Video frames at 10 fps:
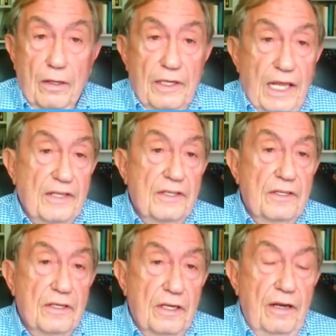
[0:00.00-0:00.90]

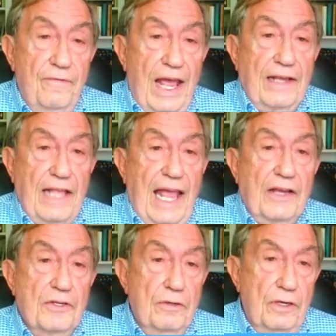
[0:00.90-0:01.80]
Yes, in fact,
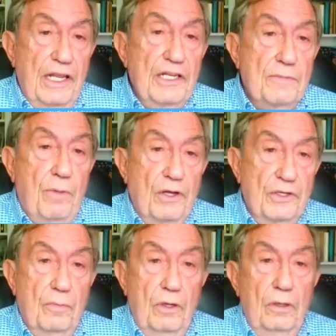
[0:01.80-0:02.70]
action is
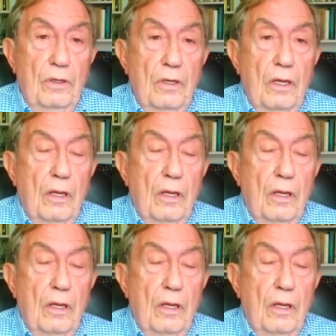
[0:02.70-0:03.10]
possible.